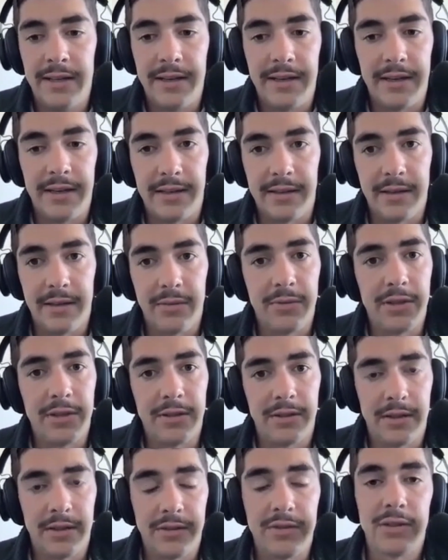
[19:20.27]
And
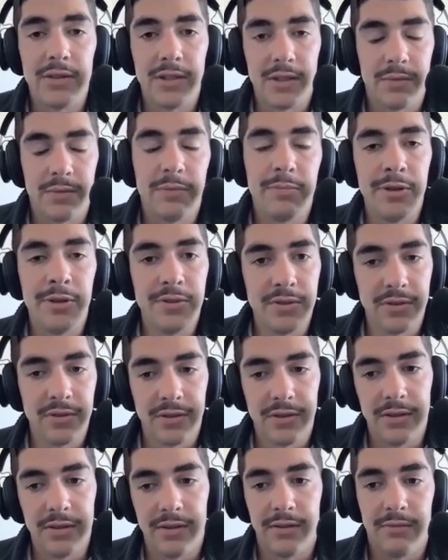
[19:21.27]
they took this proposal
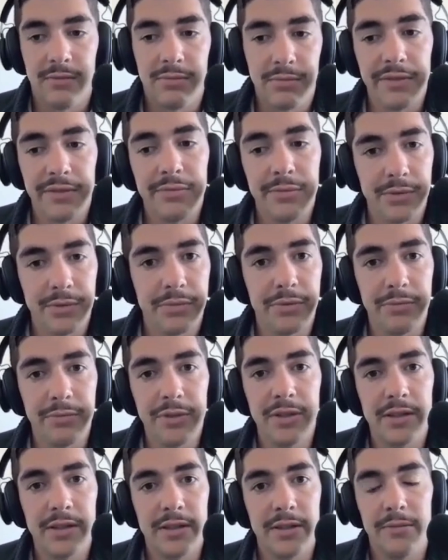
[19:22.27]
to the government of
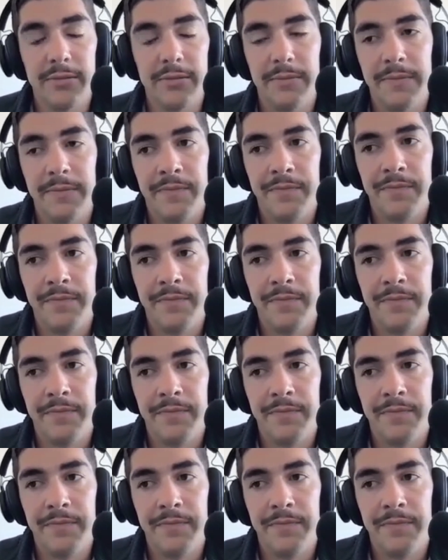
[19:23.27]
Bermuda and